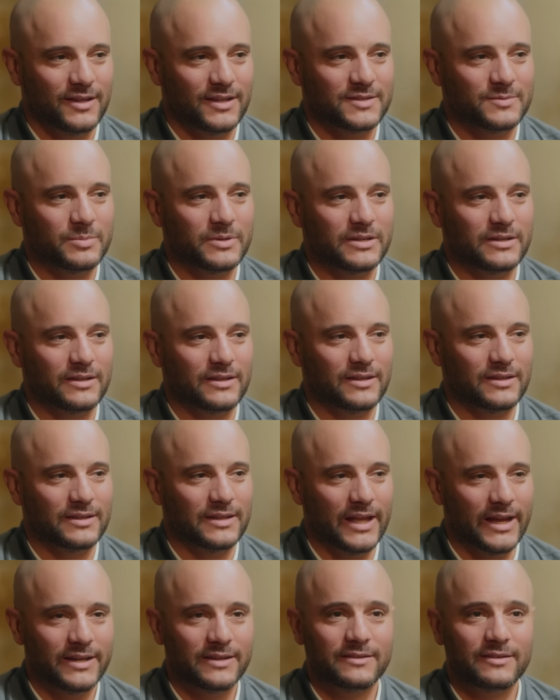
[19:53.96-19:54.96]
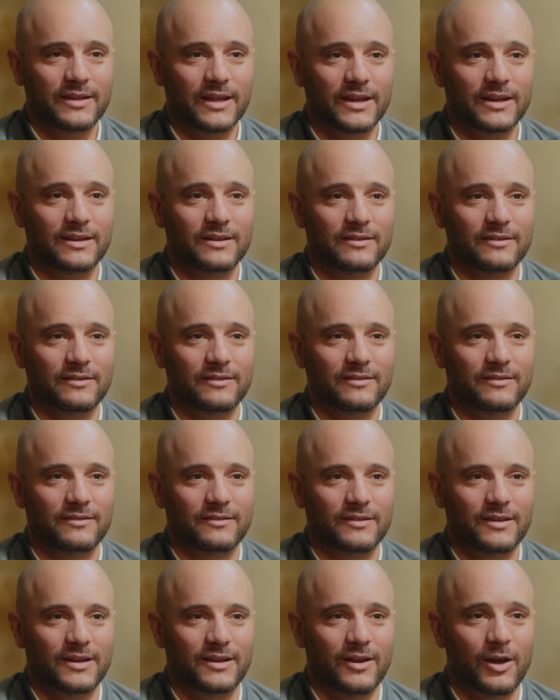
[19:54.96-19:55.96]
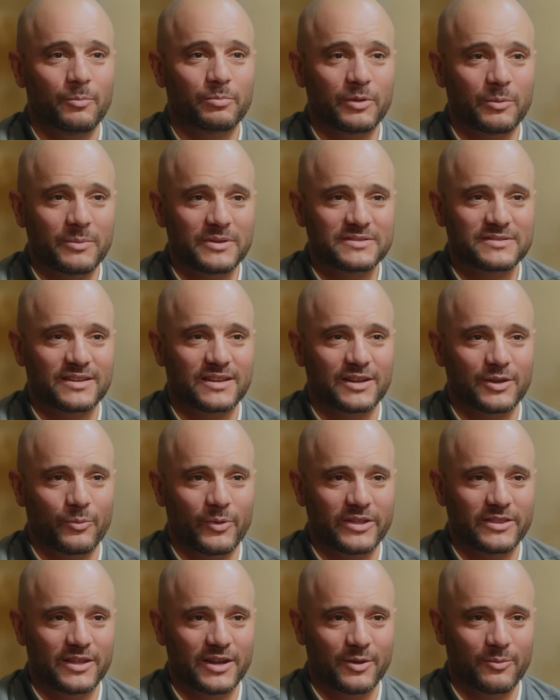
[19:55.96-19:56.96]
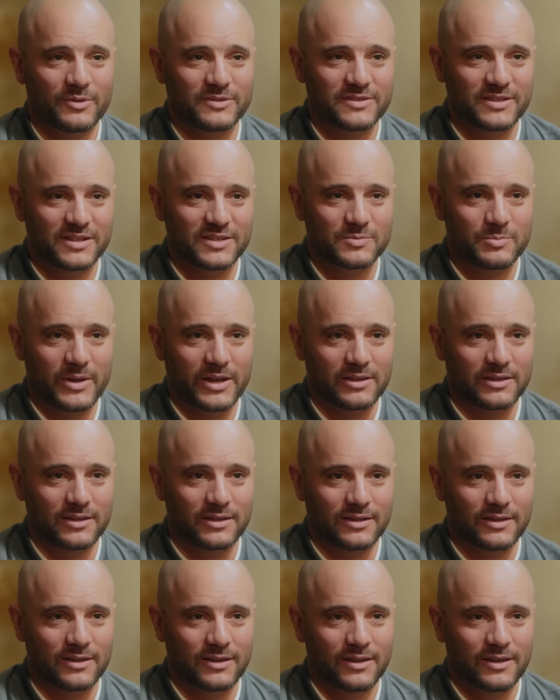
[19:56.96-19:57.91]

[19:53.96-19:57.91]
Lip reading: it's been light and optimistic in a way that I wasn't expecting.